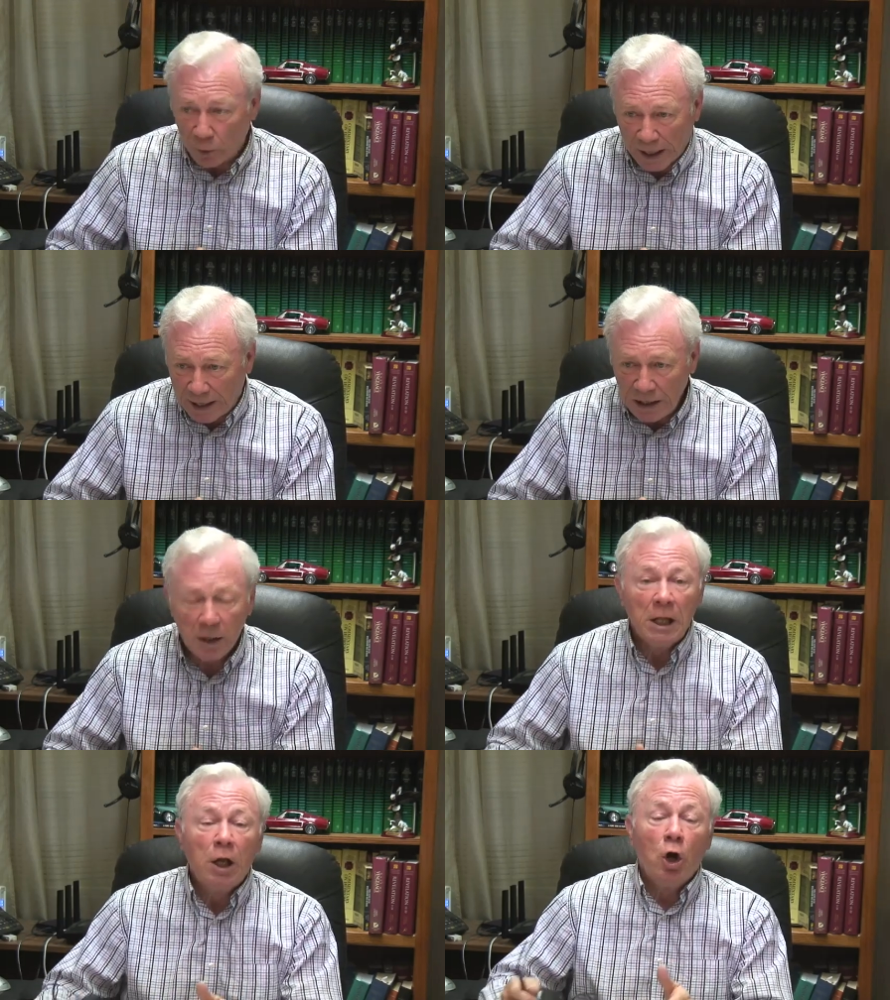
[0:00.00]
Okay,
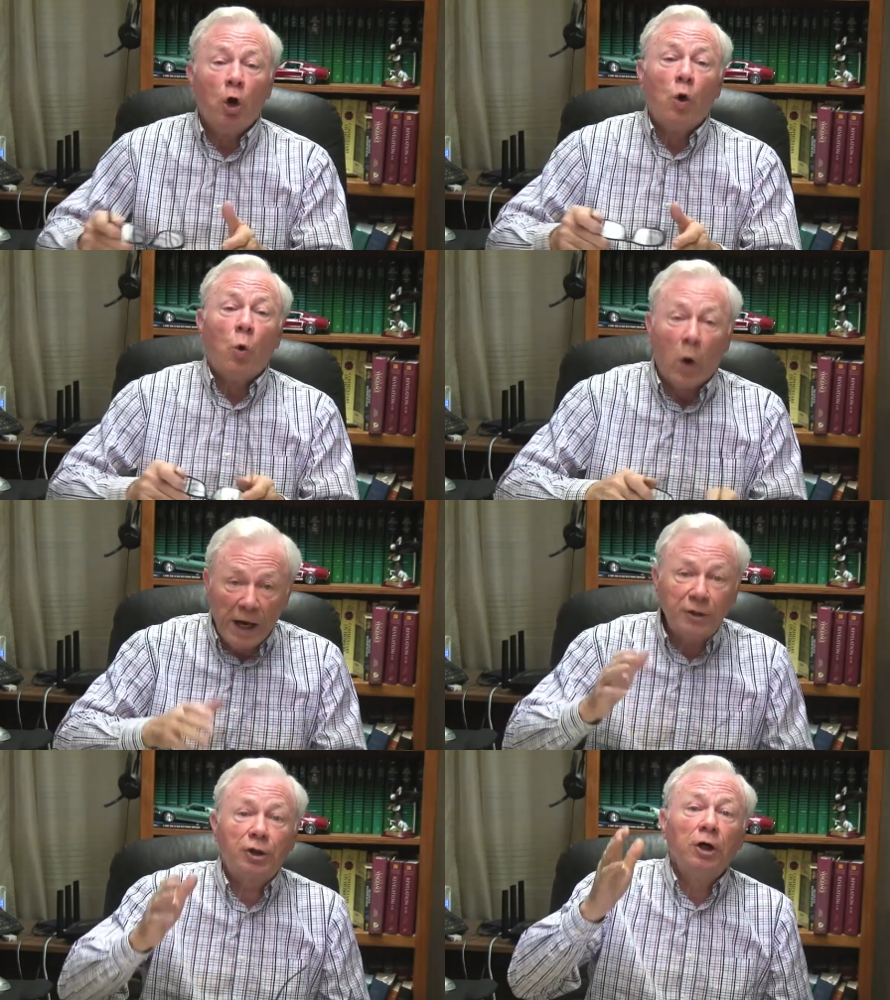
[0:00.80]

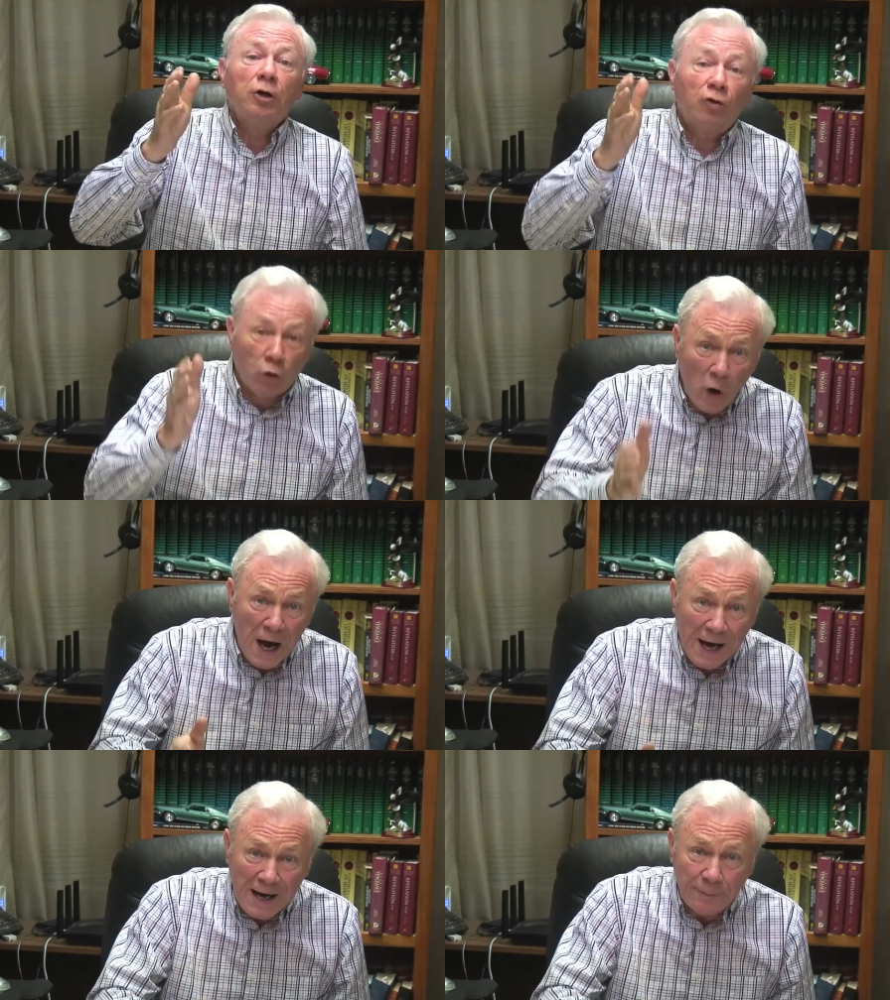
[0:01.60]
which
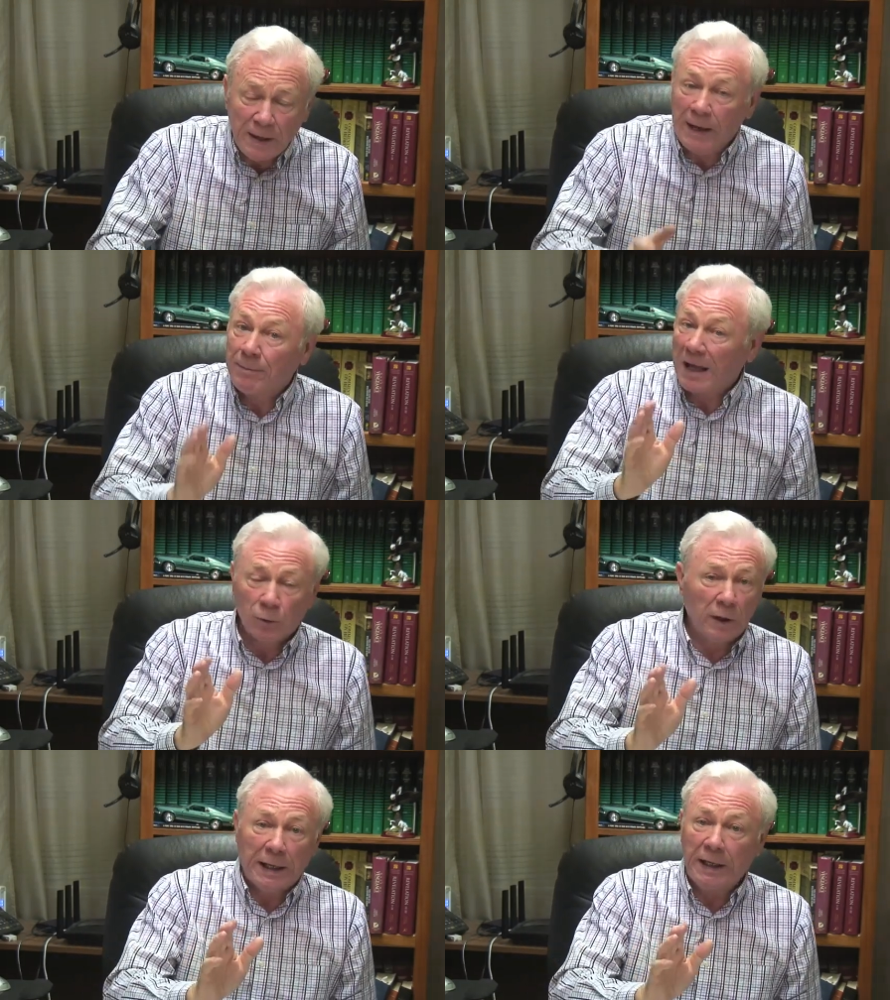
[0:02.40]
tribe, and by the
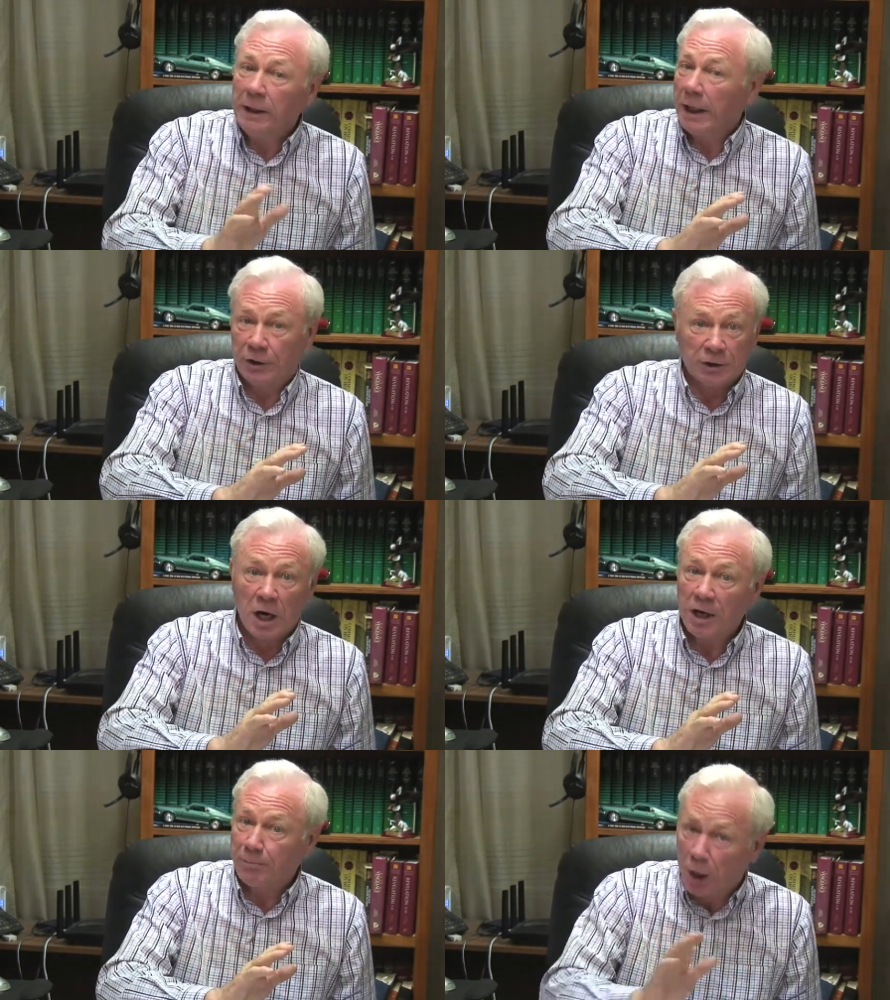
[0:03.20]
way, it's
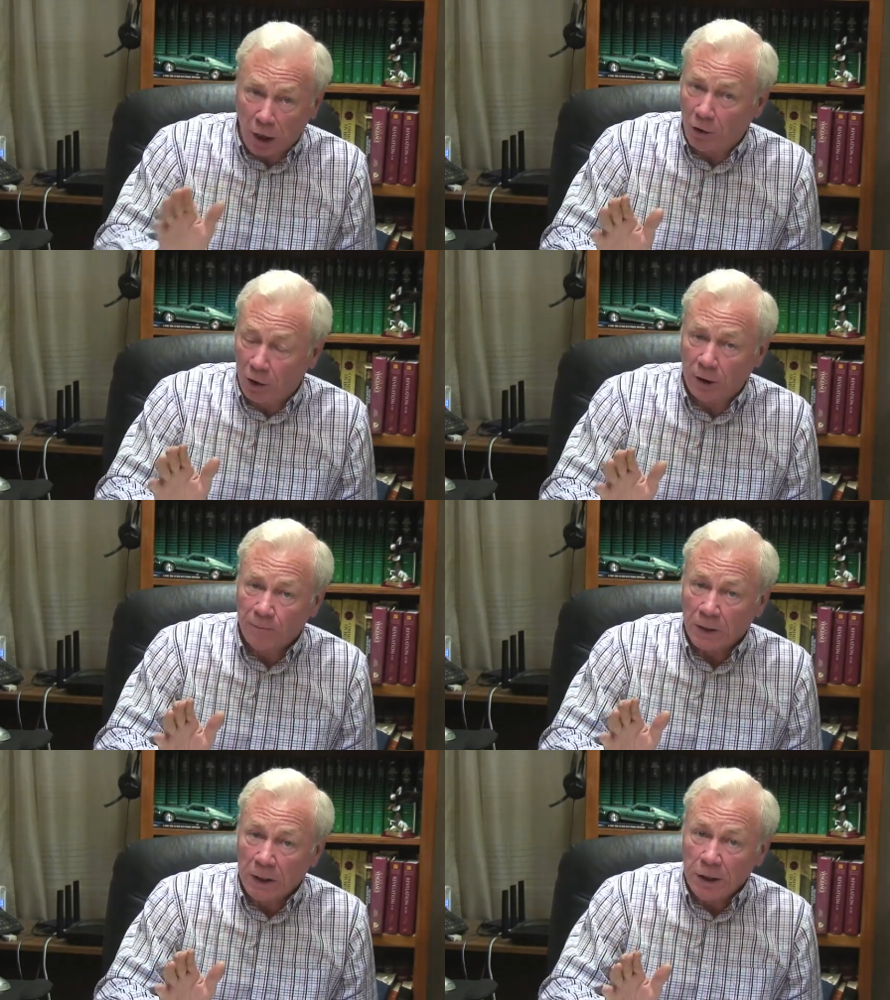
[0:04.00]
not
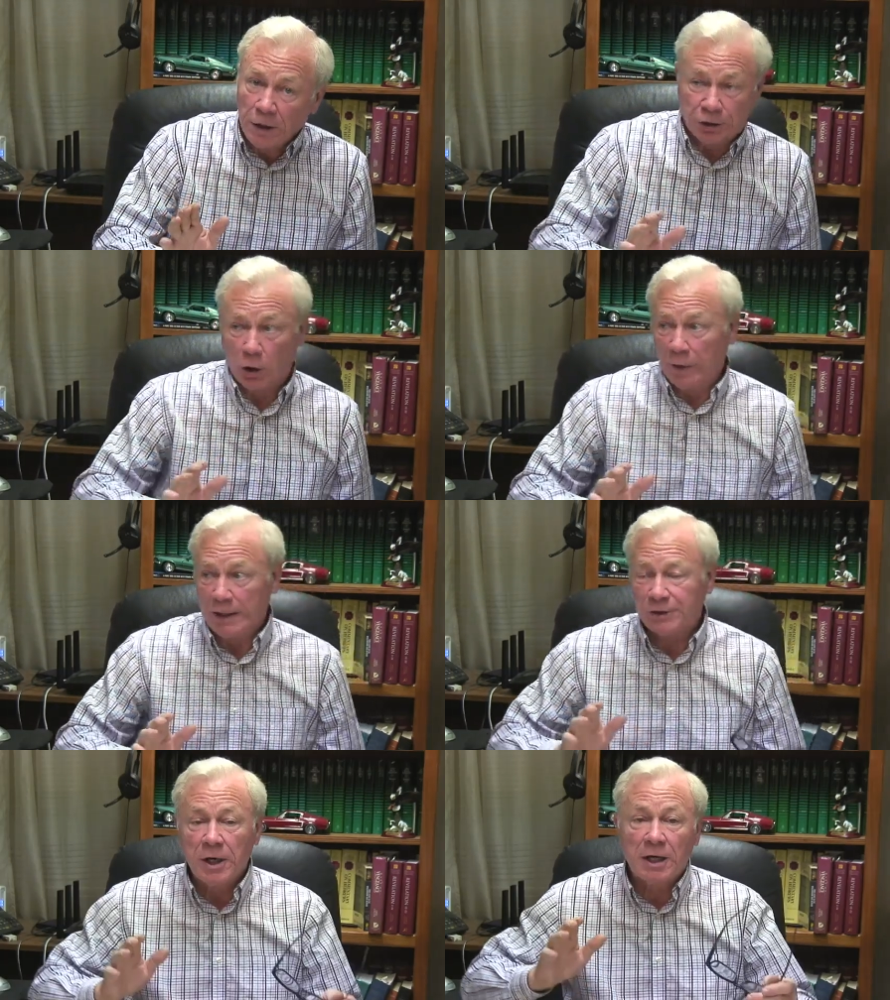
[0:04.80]
plural, so
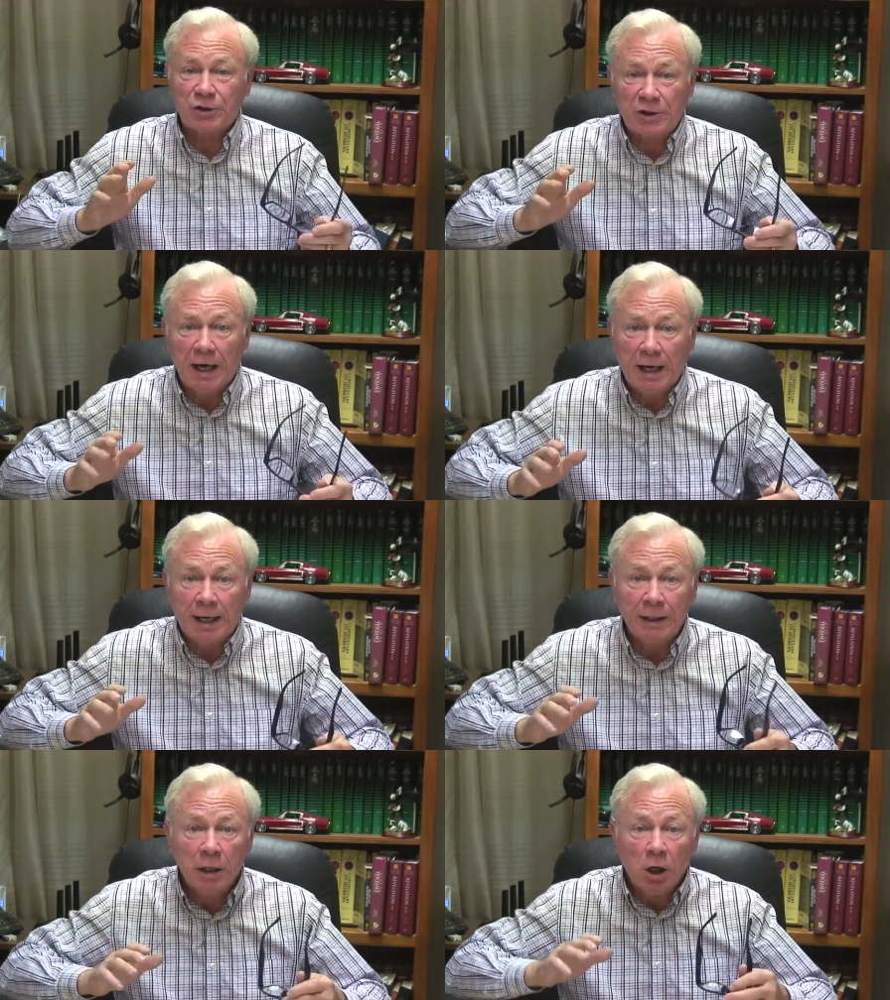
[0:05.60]
he's not
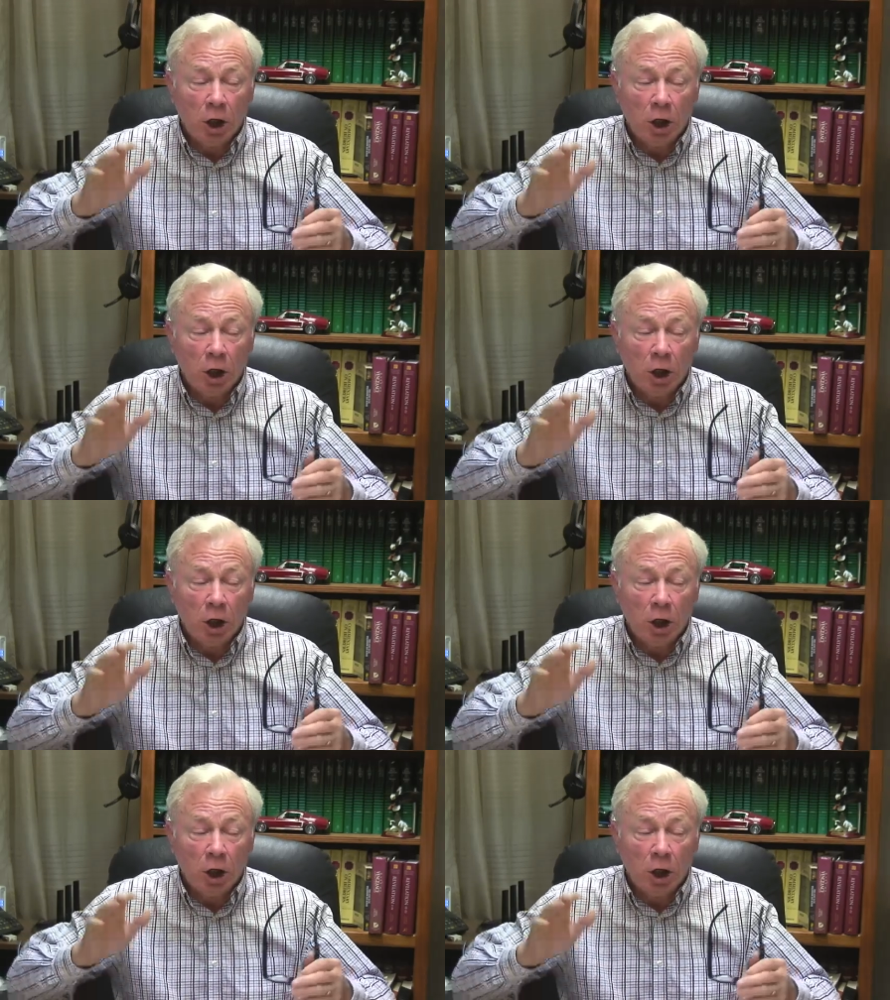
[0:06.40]
saying